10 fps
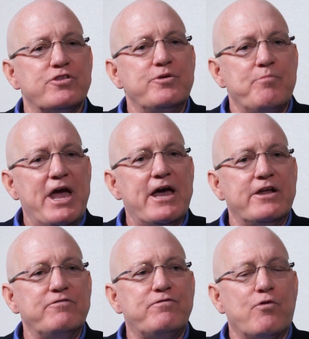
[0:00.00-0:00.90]
The
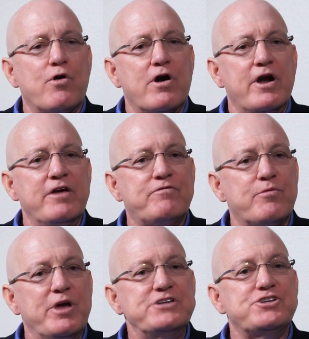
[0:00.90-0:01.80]
demand for
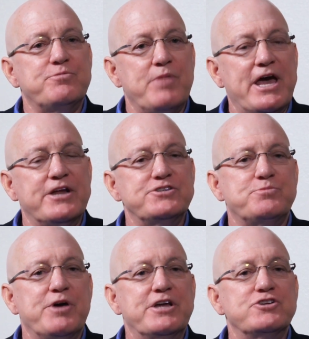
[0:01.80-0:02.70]
information
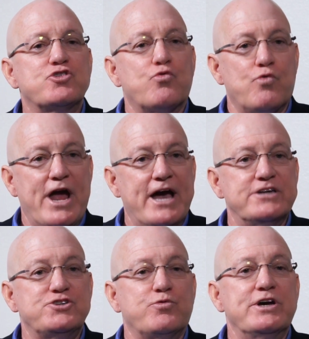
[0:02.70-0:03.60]
management
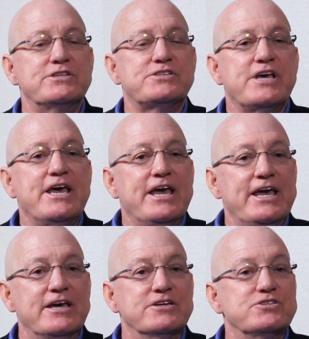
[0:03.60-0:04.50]
graduates
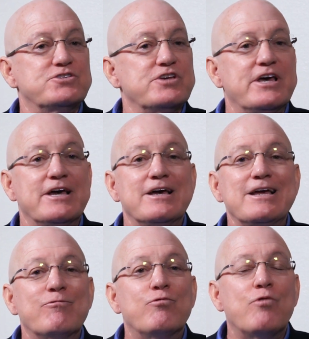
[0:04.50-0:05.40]
is
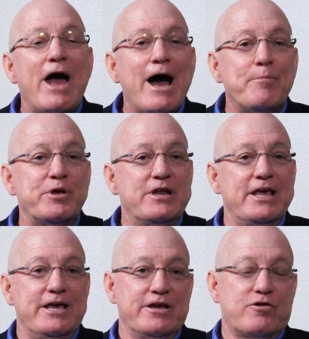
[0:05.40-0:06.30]

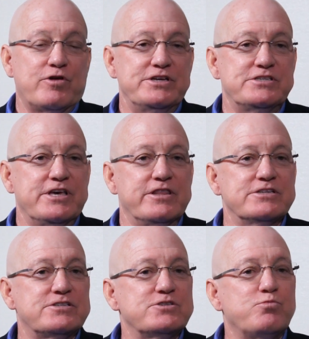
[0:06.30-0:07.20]
rapidly increasing.
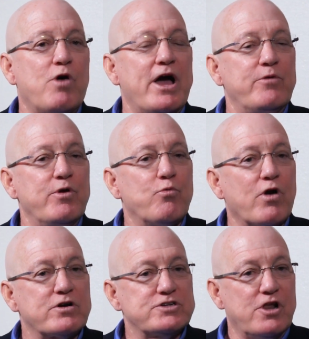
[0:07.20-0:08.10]
This is why we
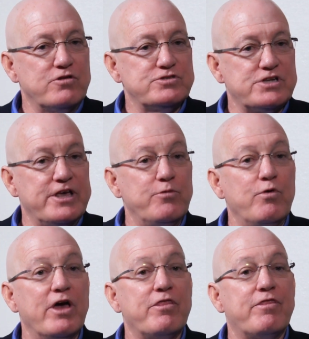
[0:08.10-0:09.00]
worked closely
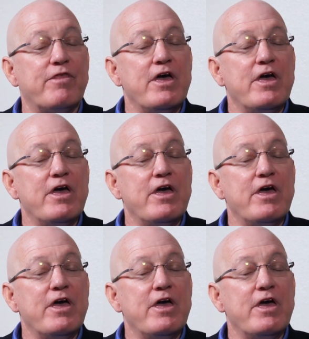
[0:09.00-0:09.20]
with